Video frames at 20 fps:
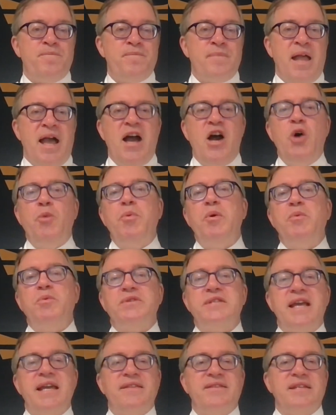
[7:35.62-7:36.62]
I hope we will
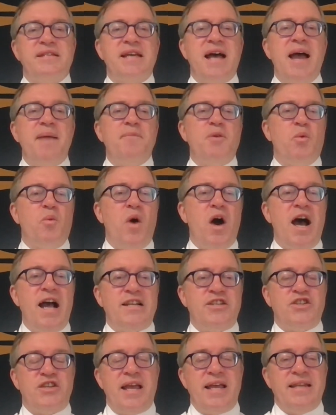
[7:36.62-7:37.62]
take the time to
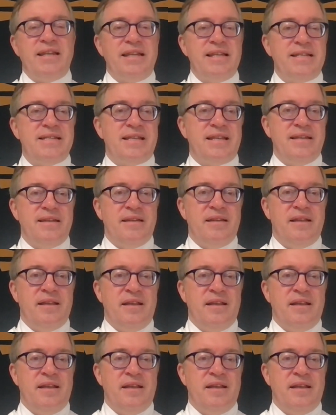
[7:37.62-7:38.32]
watch and listen,